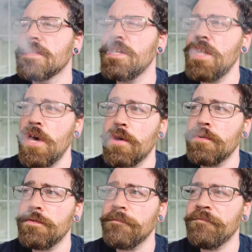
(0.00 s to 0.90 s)
you
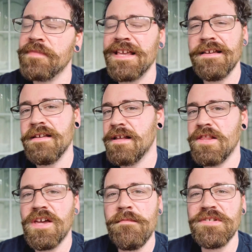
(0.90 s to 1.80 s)
know,
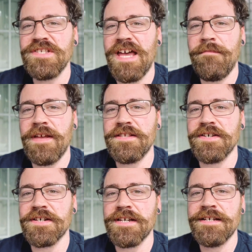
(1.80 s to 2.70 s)
look how much time that
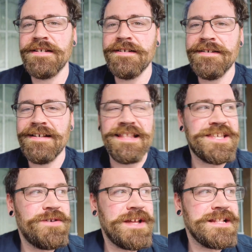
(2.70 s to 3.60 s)
took.
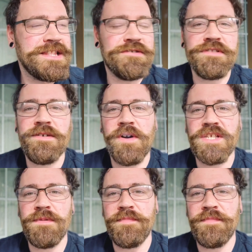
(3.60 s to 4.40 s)
Like, you had to literally watch me